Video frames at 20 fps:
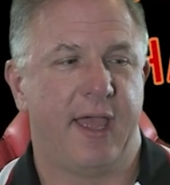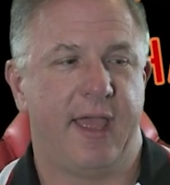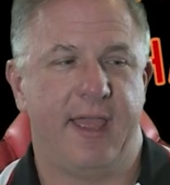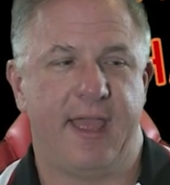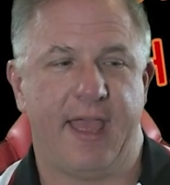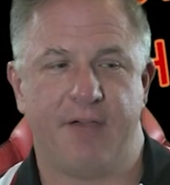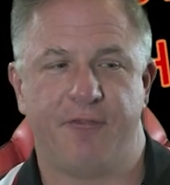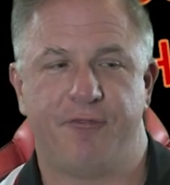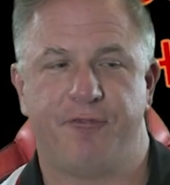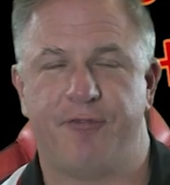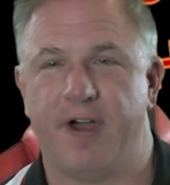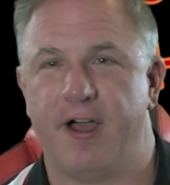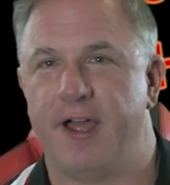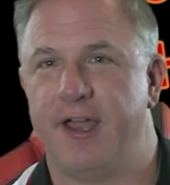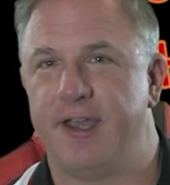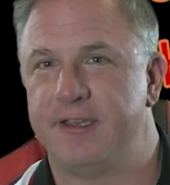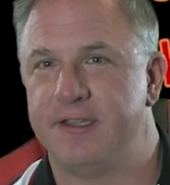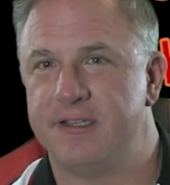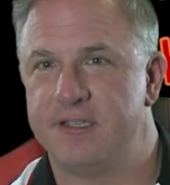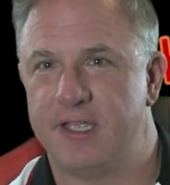have
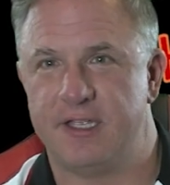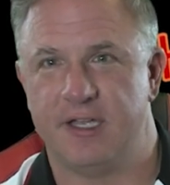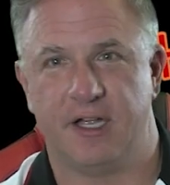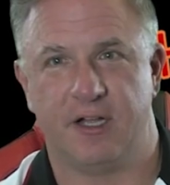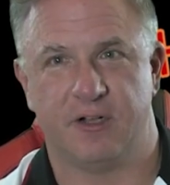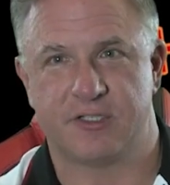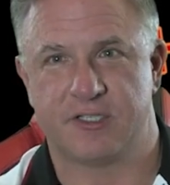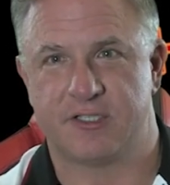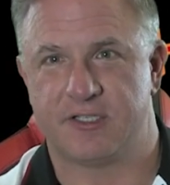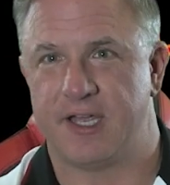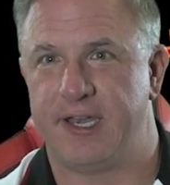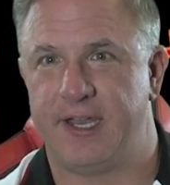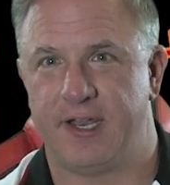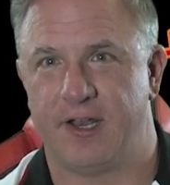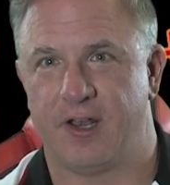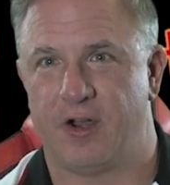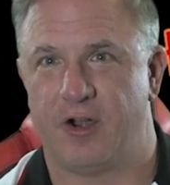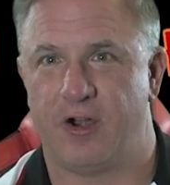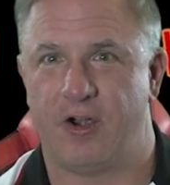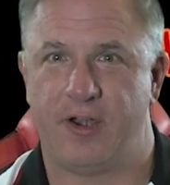fun, study
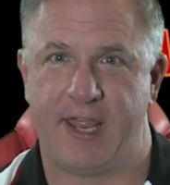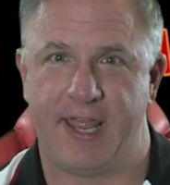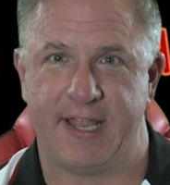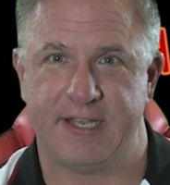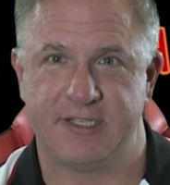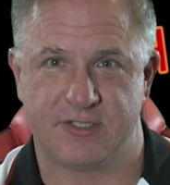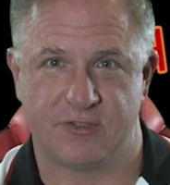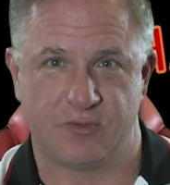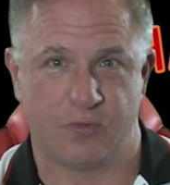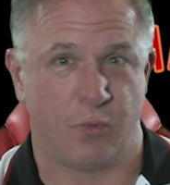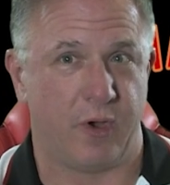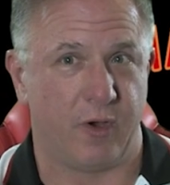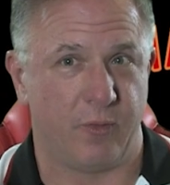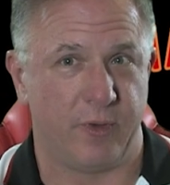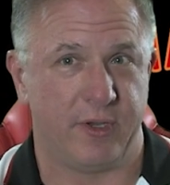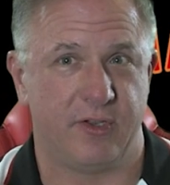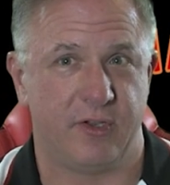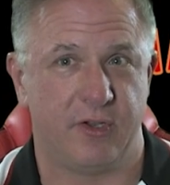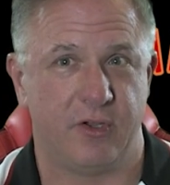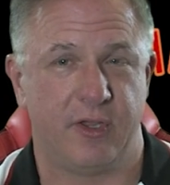and learn. Hence is what
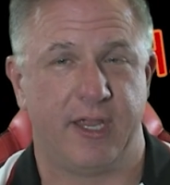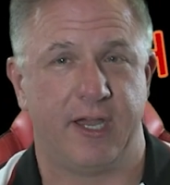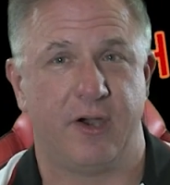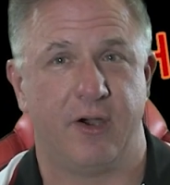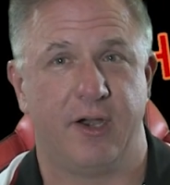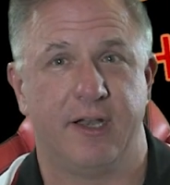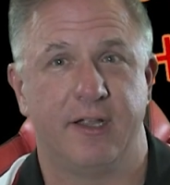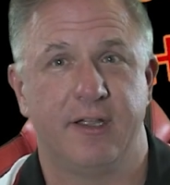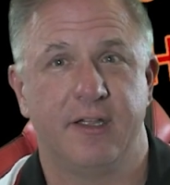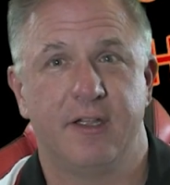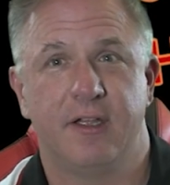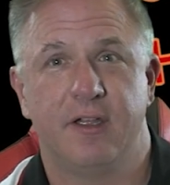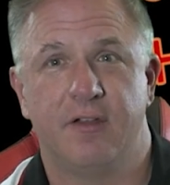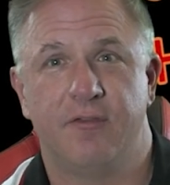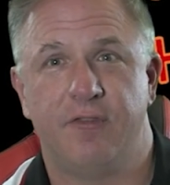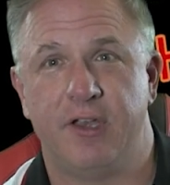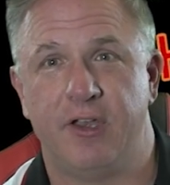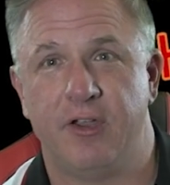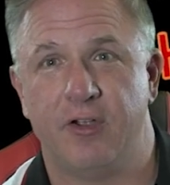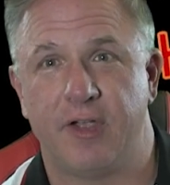we do here at
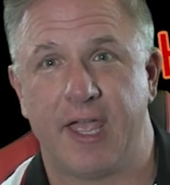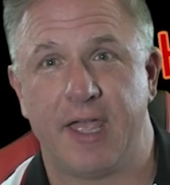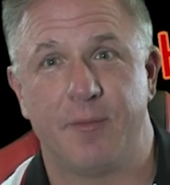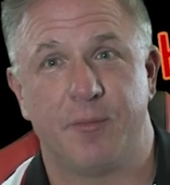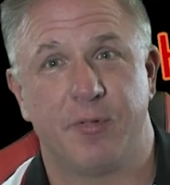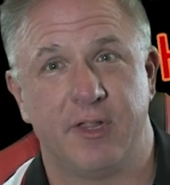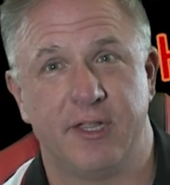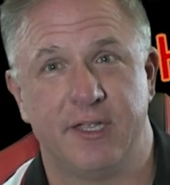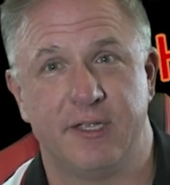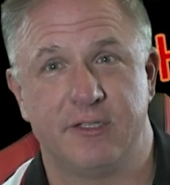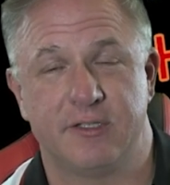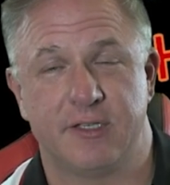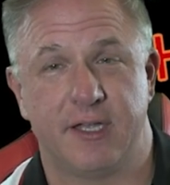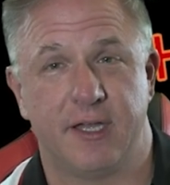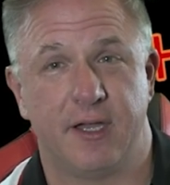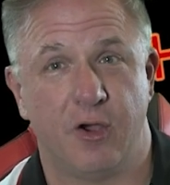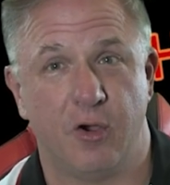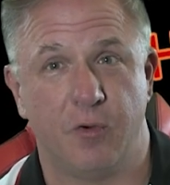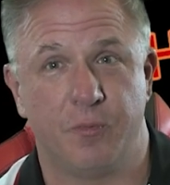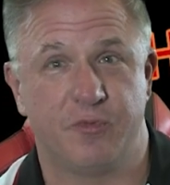Game
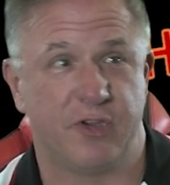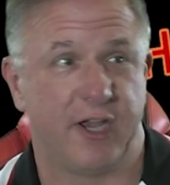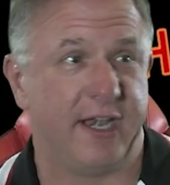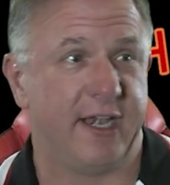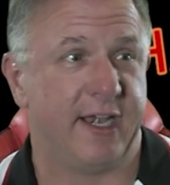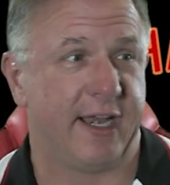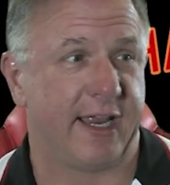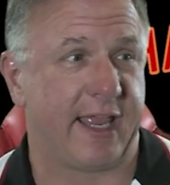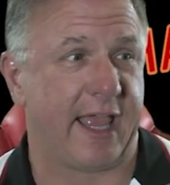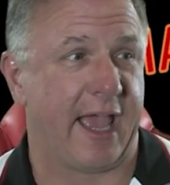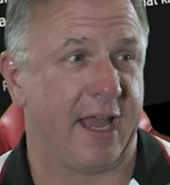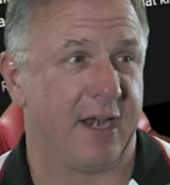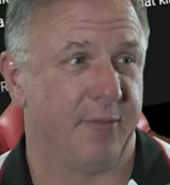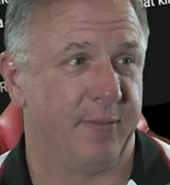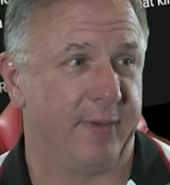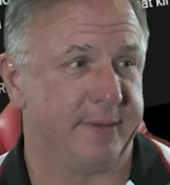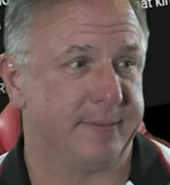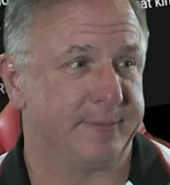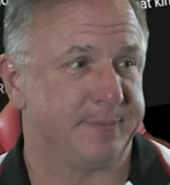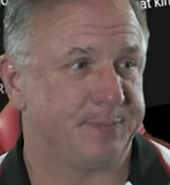Palooza Hope Training
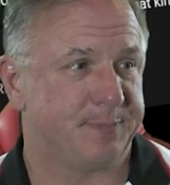Academy.